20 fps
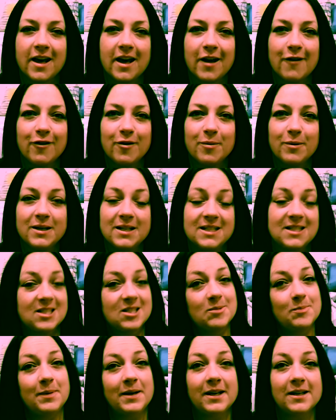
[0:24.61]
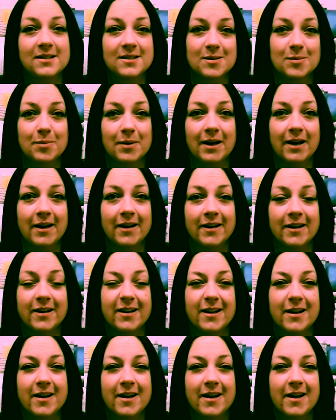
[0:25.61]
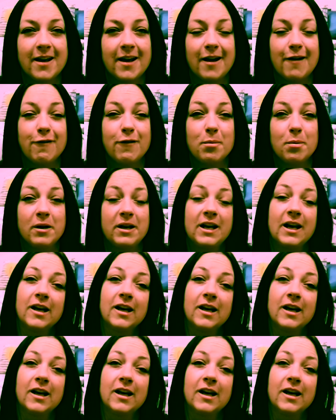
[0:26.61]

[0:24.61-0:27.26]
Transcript: Everybody speaks about it, everybody